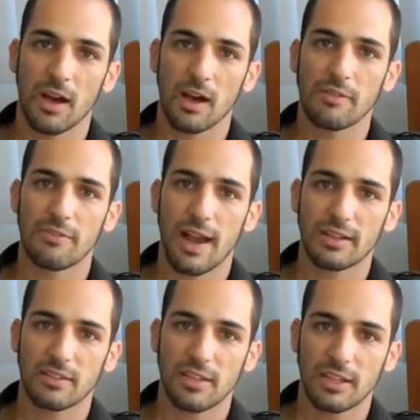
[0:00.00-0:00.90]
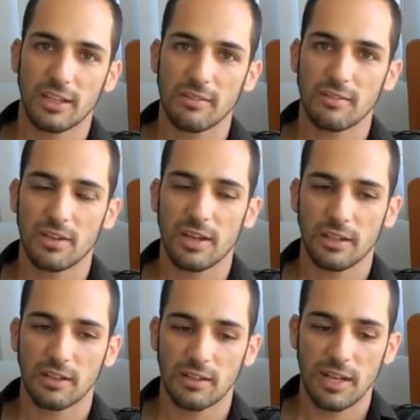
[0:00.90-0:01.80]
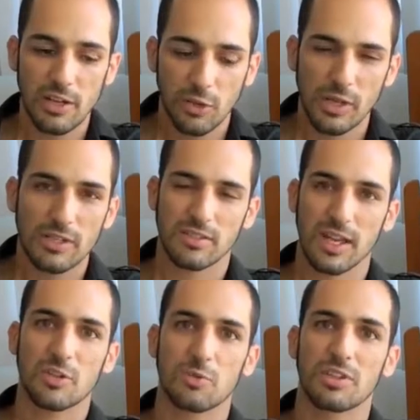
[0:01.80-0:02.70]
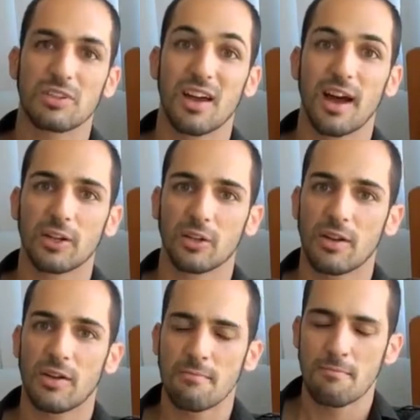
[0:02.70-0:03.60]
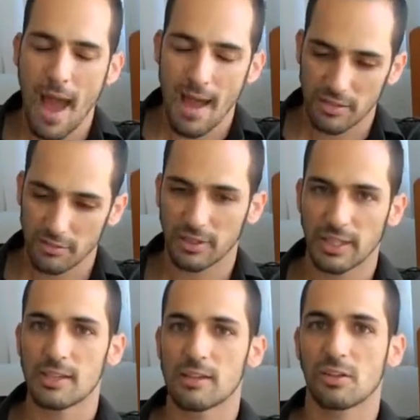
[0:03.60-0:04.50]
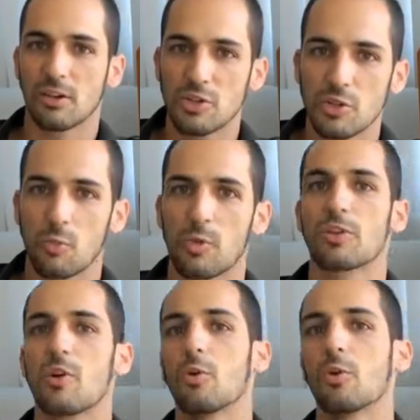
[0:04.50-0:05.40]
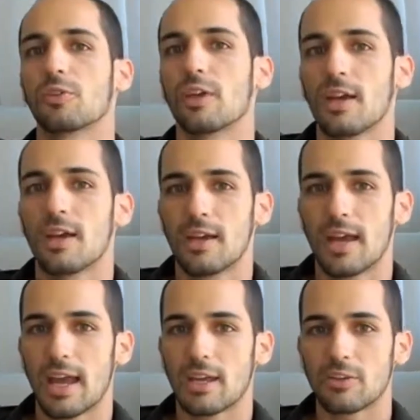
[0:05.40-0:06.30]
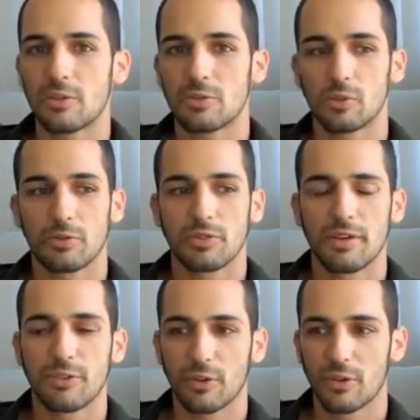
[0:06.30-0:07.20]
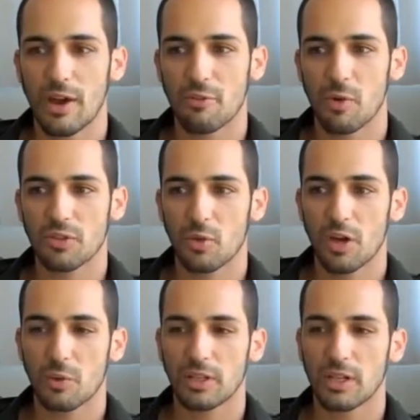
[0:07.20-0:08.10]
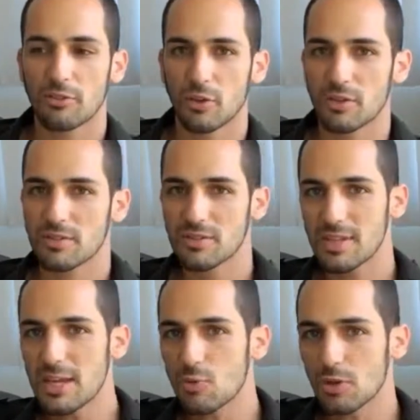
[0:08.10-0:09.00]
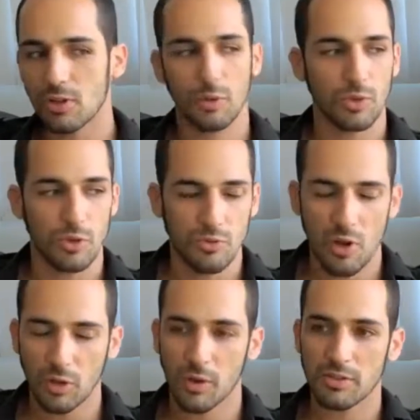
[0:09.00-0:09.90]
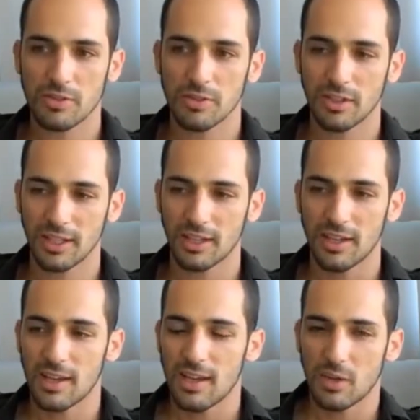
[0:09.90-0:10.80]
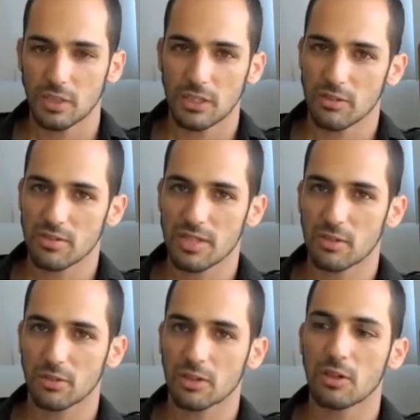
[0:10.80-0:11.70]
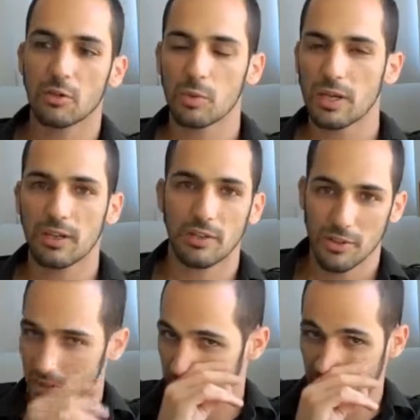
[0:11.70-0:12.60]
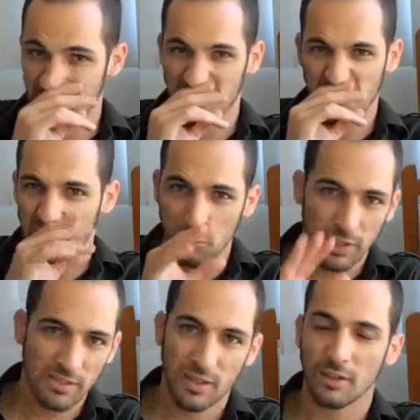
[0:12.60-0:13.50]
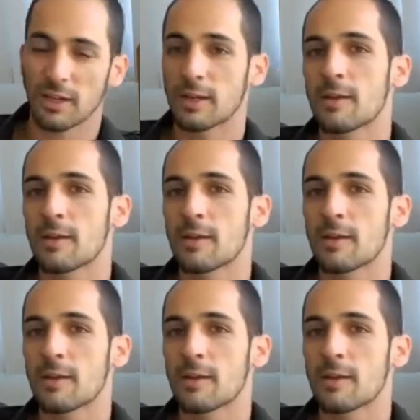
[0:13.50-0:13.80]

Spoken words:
In fact, it can increase sexual desire massively as long as you withhold and you sort of give her, every once in a while you want to give her a secret look when no one else is looking. You want to give her a secret look or wink at her or something, really, really subtly.